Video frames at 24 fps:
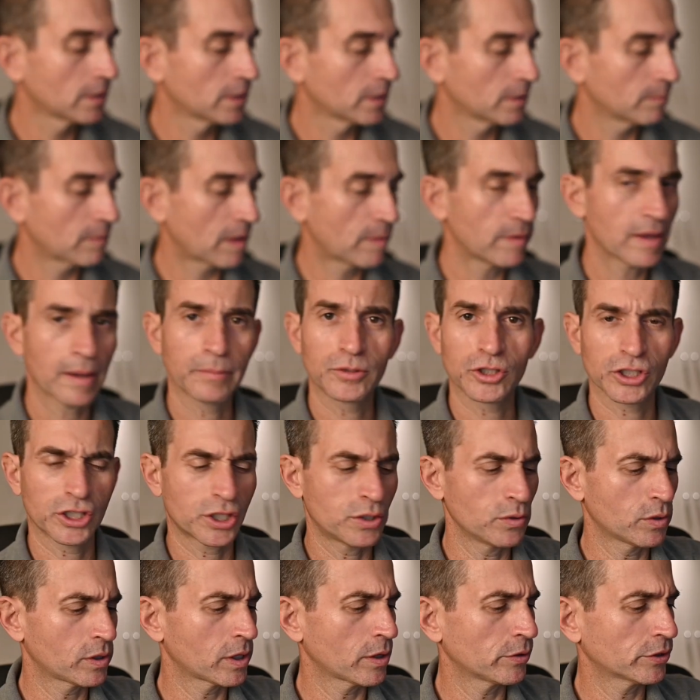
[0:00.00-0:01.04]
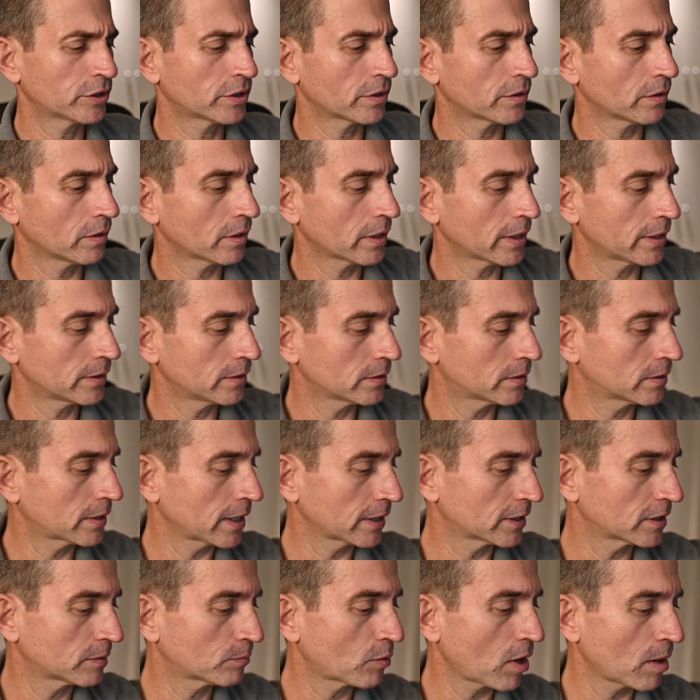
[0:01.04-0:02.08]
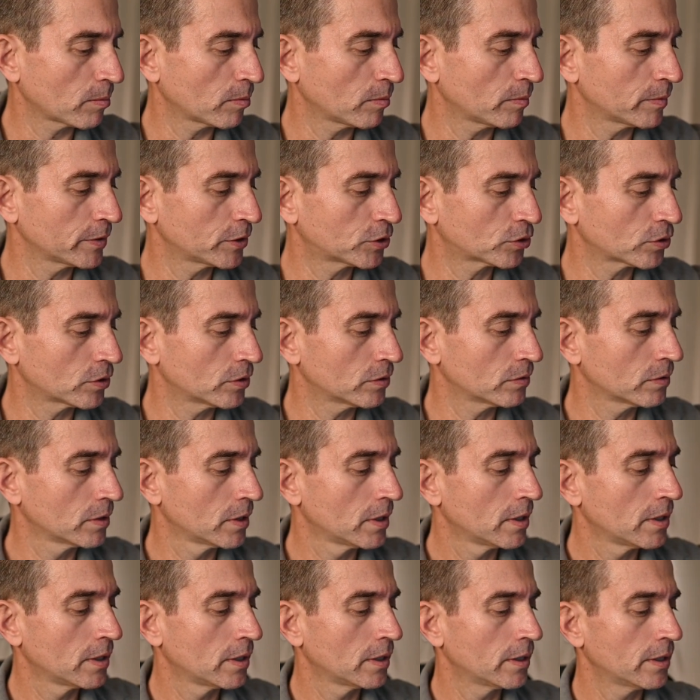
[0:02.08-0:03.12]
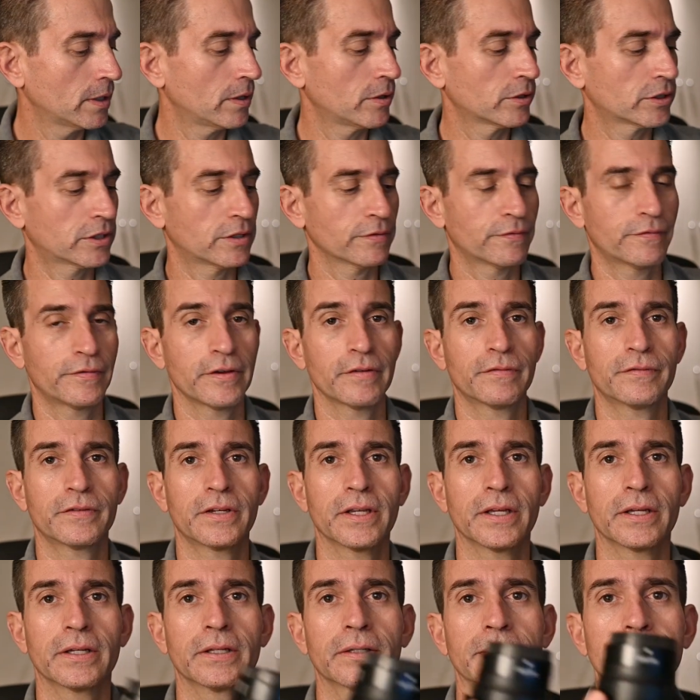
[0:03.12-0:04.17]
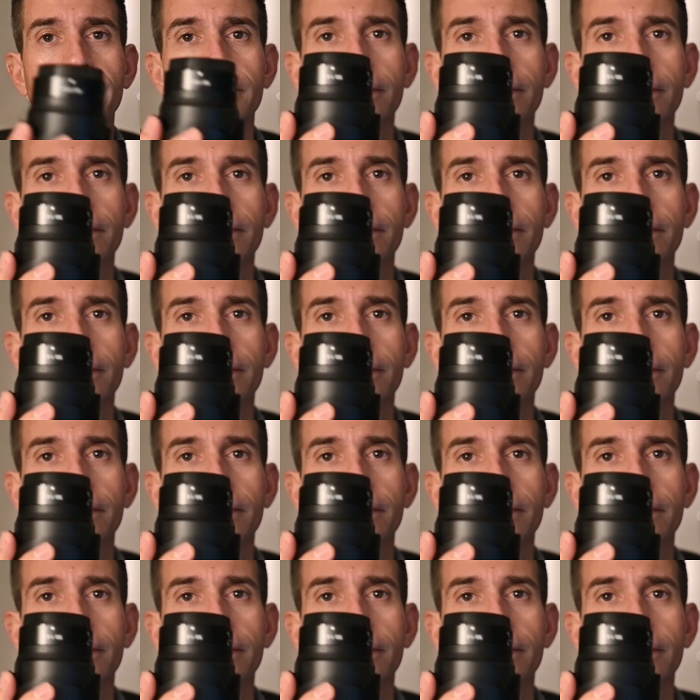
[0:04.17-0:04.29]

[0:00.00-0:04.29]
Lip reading: Maybe I'm just too close to the lens. That's probably true. Here's the 50.